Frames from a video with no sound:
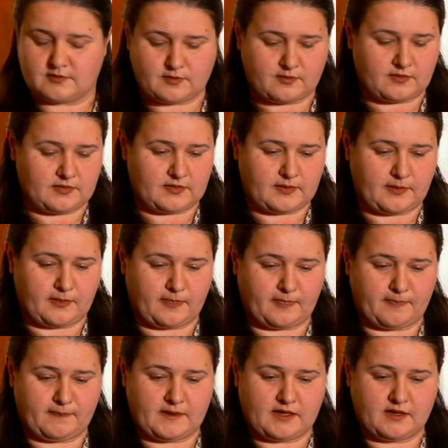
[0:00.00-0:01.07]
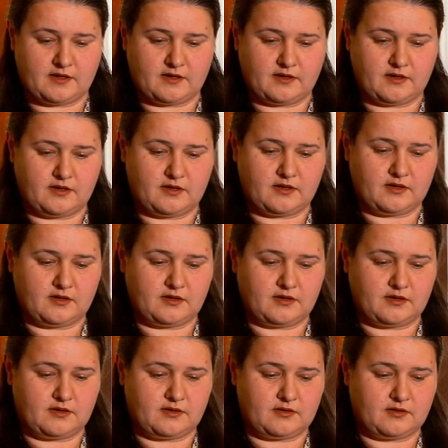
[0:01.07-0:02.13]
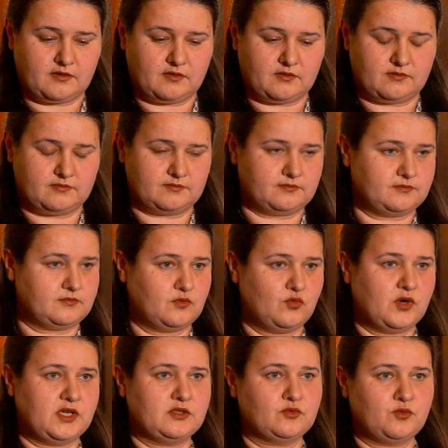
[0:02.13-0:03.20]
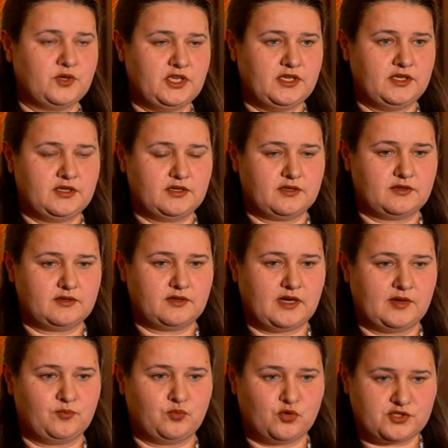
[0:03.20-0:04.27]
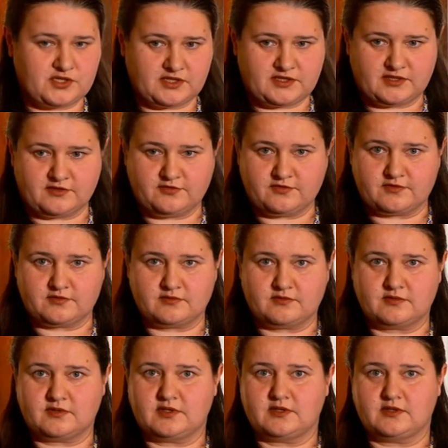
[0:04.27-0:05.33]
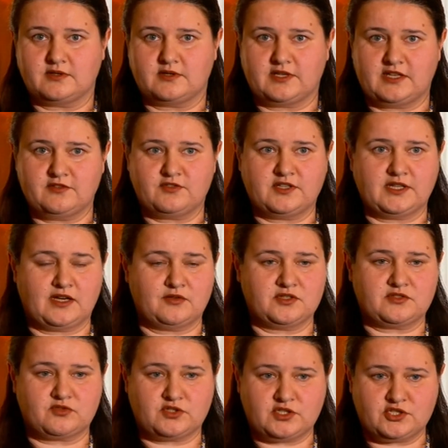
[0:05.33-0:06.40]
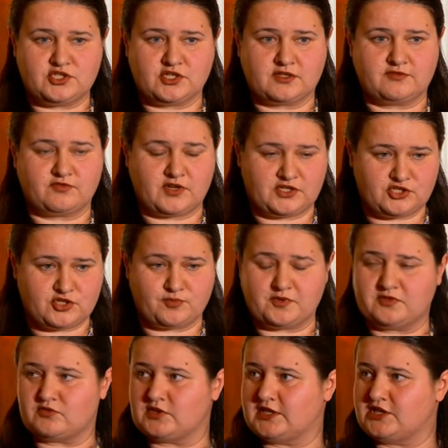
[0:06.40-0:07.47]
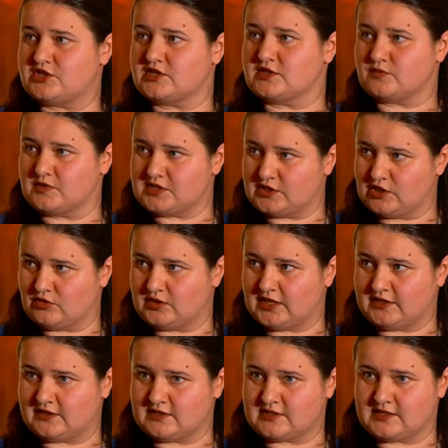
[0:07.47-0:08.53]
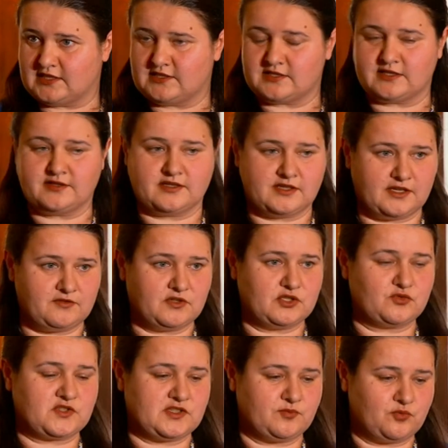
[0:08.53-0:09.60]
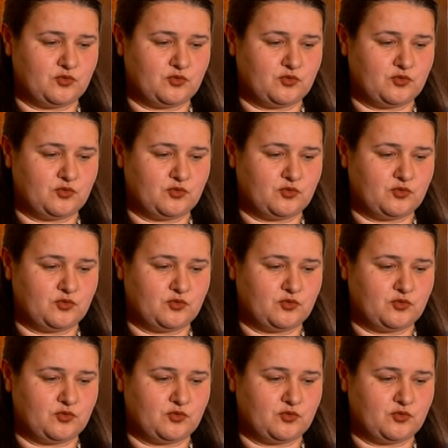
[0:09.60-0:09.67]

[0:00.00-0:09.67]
What is your message to the president if he doesn't take those actions? Well, we are positive, given our strategic friendship and relations with the United States and the level of